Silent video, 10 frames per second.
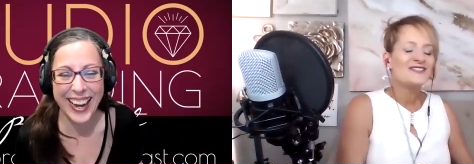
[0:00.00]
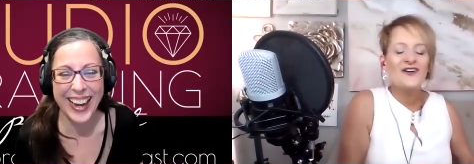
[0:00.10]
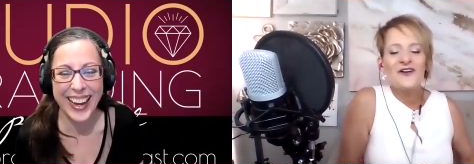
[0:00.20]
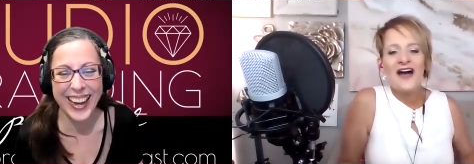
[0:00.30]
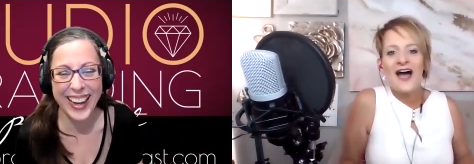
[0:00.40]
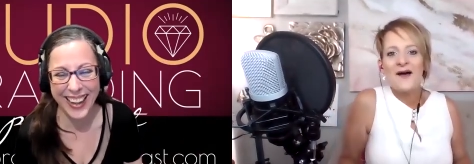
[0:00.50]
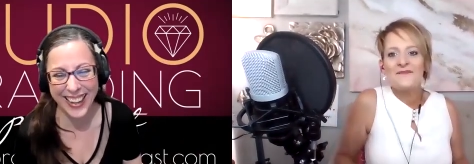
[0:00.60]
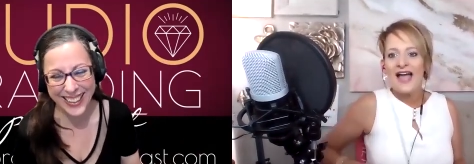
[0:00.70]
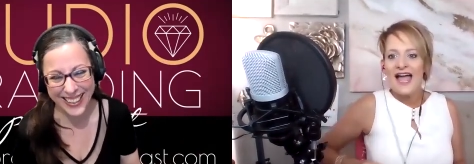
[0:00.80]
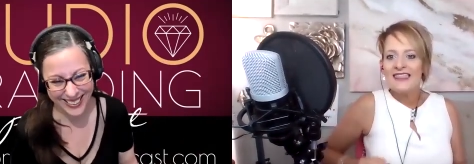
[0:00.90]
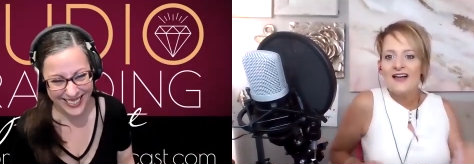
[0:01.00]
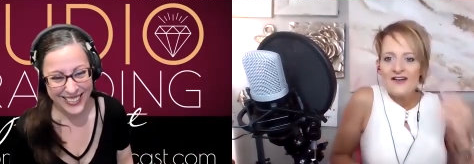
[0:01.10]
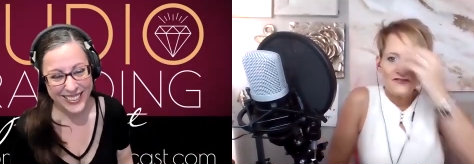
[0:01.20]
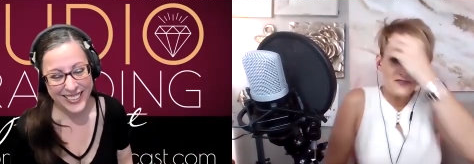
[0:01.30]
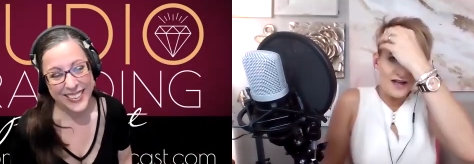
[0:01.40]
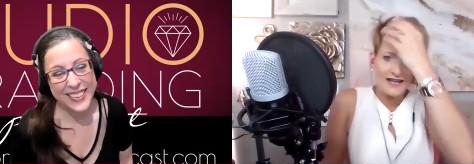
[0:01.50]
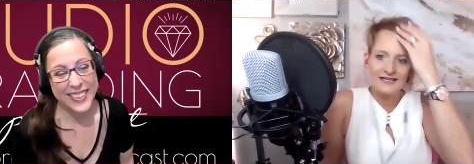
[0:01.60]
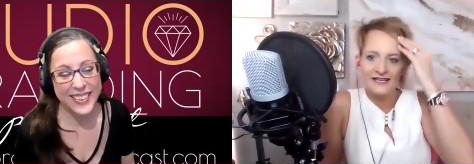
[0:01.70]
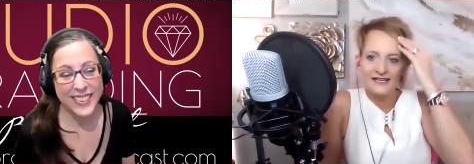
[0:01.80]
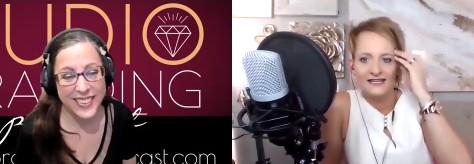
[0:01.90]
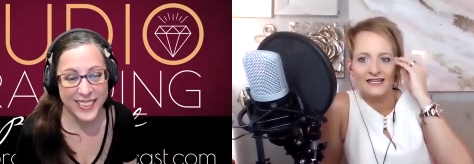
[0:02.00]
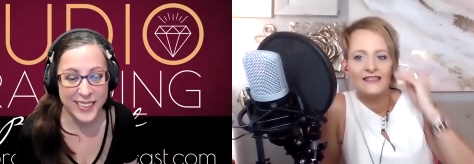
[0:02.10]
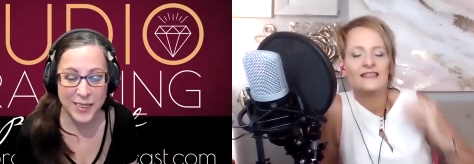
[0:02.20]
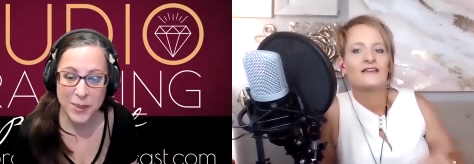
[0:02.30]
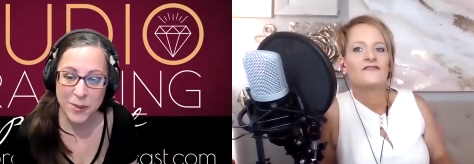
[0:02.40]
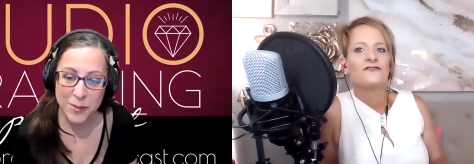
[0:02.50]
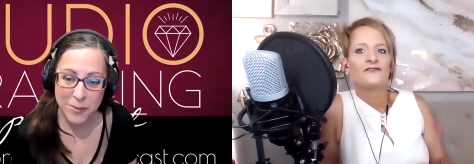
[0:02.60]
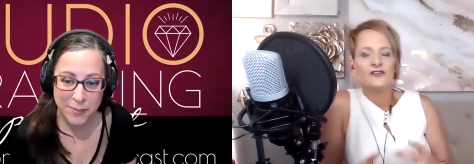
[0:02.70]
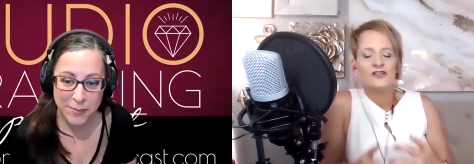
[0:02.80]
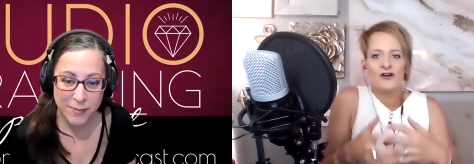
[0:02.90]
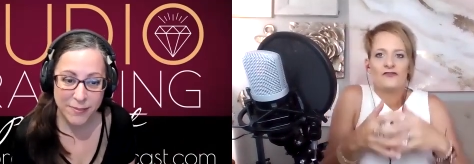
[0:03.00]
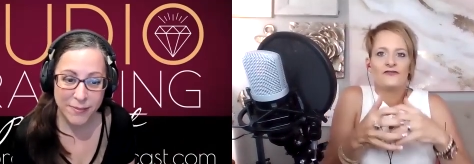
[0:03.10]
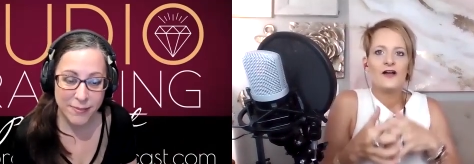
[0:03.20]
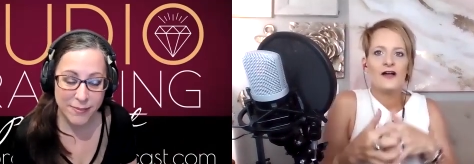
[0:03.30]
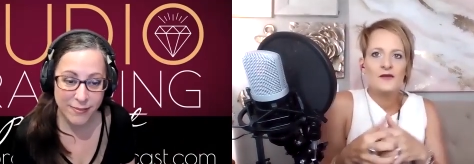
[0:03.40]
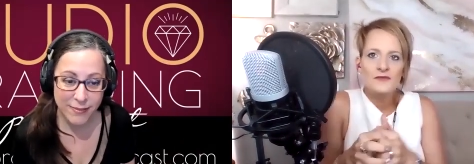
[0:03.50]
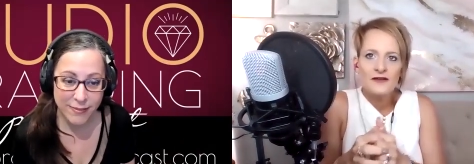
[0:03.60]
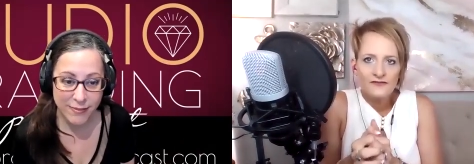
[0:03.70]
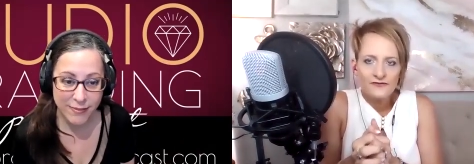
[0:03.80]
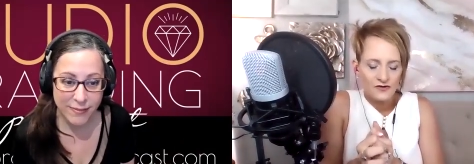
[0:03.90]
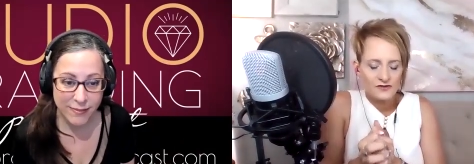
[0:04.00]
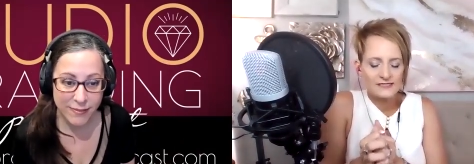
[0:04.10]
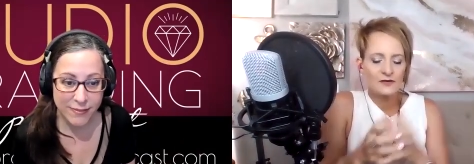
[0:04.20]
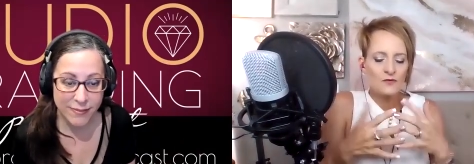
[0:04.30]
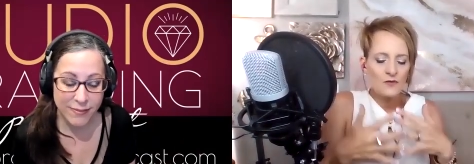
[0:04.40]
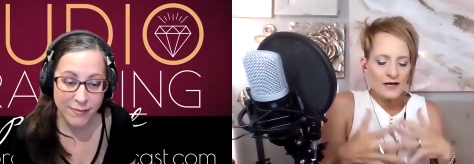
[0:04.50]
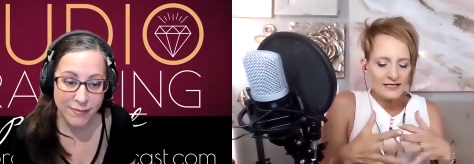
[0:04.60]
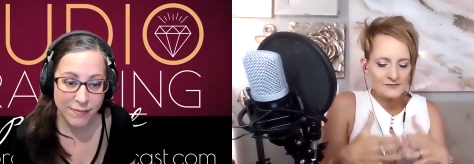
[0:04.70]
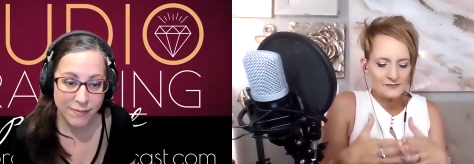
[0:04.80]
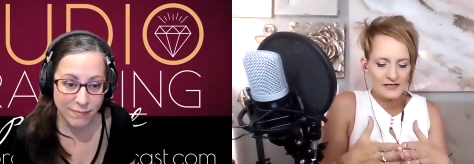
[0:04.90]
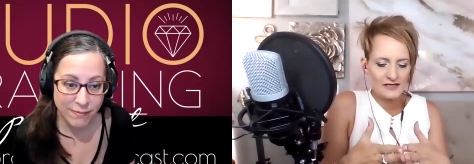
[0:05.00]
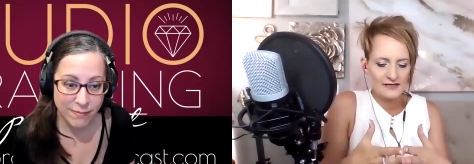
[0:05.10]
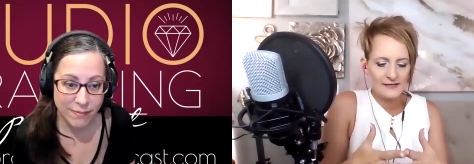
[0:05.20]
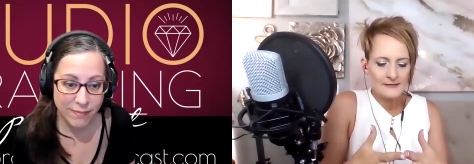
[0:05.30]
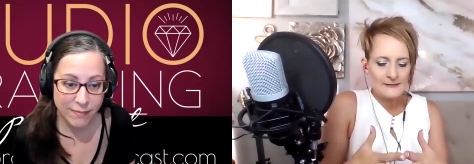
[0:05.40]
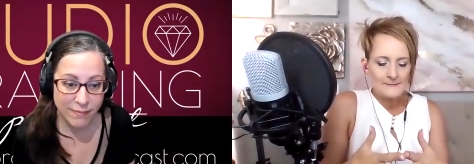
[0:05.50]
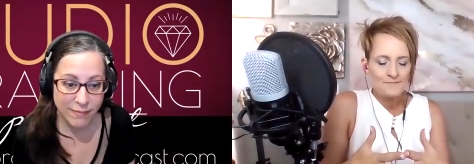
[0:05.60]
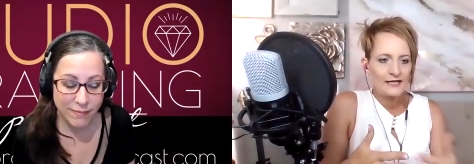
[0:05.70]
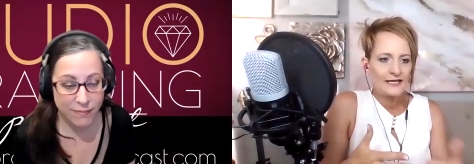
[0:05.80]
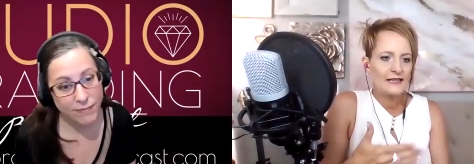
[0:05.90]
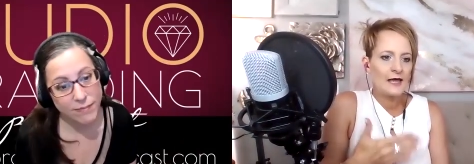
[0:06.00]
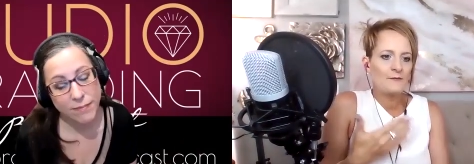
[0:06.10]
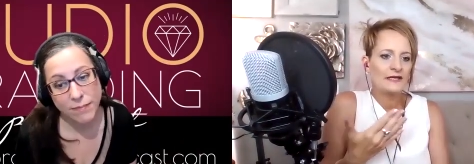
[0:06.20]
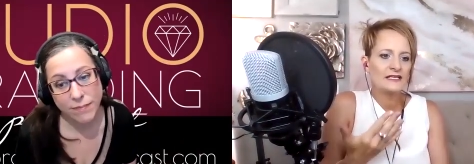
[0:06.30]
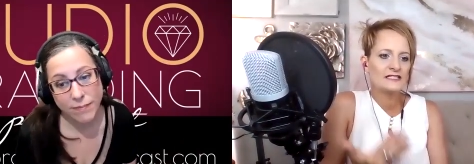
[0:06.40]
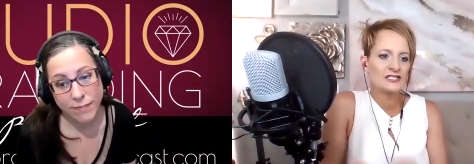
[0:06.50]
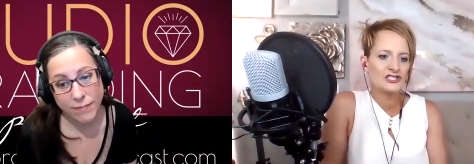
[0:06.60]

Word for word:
Speaker 1: so um, i love finding you know from folks like what has been kind of that biggest